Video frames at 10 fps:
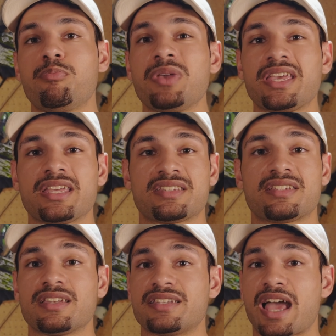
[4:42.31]

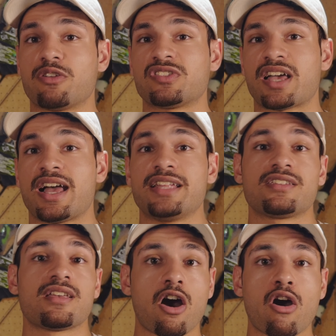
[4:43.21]
biggest
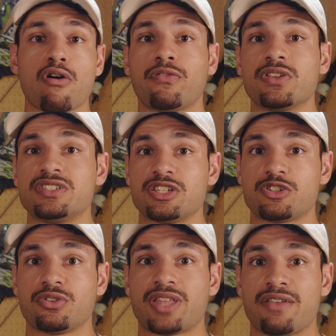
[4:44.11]
downsides of
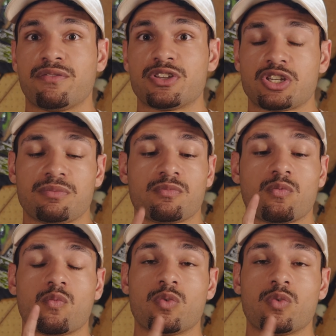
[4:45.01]
digital night vision,